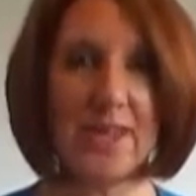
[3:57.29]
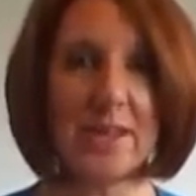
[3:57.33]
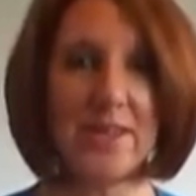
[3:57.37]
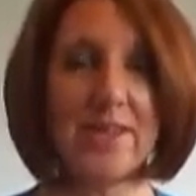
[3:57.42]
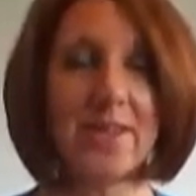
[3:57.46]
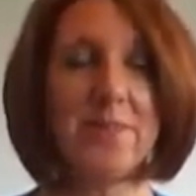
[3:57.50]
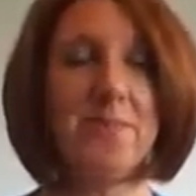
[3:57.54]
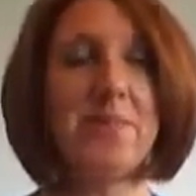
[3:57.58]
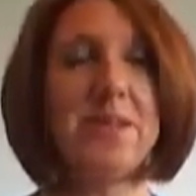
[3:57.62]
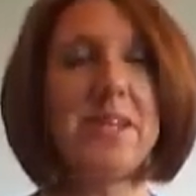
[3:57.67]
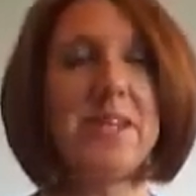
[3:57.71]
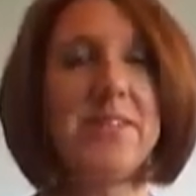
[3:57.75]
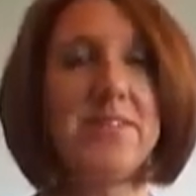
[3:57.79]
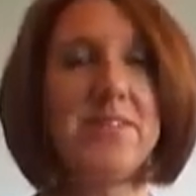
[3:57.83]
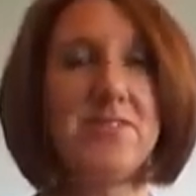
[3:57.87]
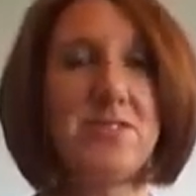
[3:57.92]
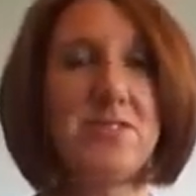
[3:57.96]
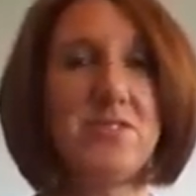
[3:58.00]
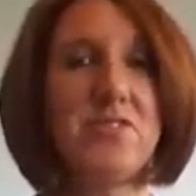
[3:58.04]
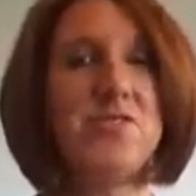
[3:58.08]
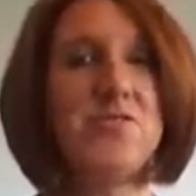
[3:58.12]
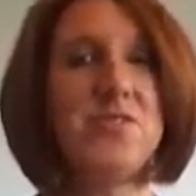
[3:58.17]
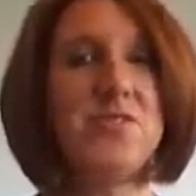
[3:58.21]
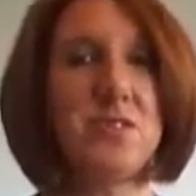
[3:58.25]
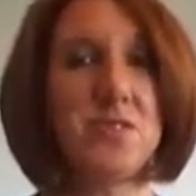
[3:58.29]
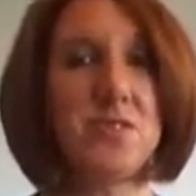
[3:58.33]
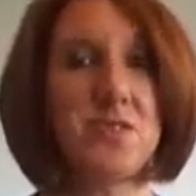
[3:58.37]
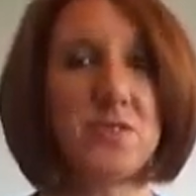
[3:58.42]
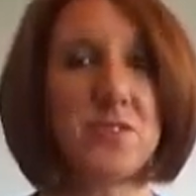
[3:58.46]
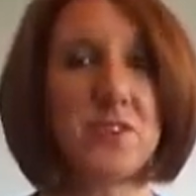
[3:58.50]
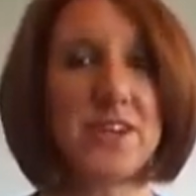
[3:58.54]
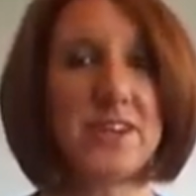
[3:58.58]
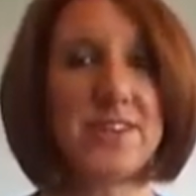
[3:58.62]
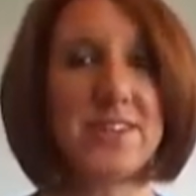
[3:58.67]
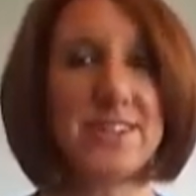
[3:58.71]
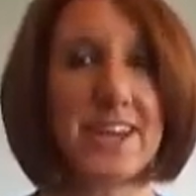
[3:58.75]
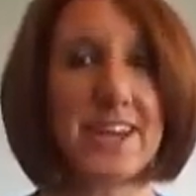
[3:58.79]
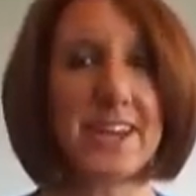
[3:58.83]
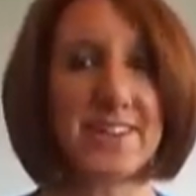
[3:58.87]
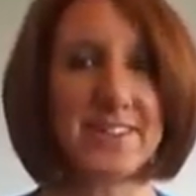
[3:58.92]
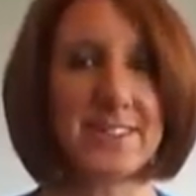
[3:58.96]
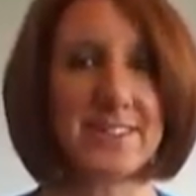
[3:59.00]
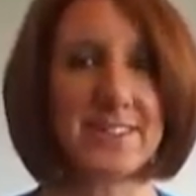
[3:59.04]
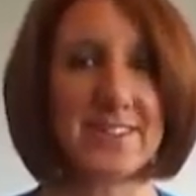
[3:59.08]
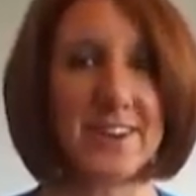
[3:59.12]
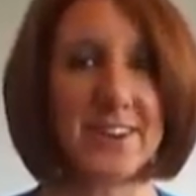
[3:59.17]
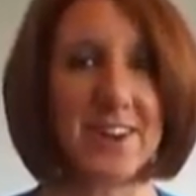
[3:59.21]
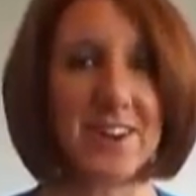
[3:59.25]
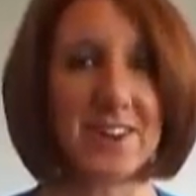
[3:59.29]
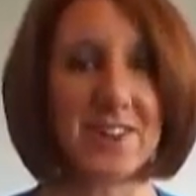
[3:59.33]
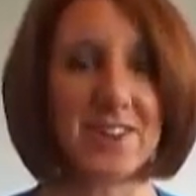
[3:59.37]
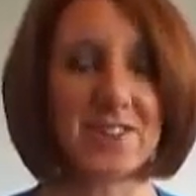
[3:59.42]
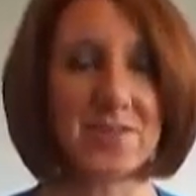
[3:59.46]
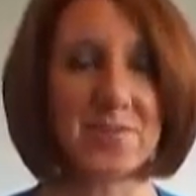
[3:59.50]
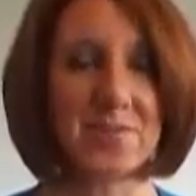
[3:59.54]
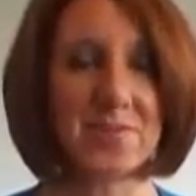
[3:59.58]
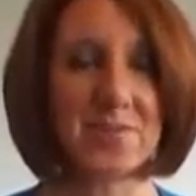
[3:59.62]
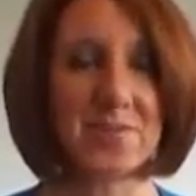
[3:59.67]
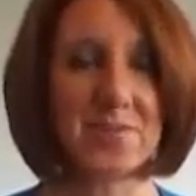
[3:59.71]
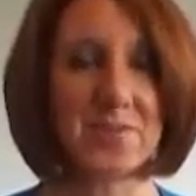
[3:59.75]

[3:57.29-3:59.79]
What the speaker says: then please do feel free to get in touch.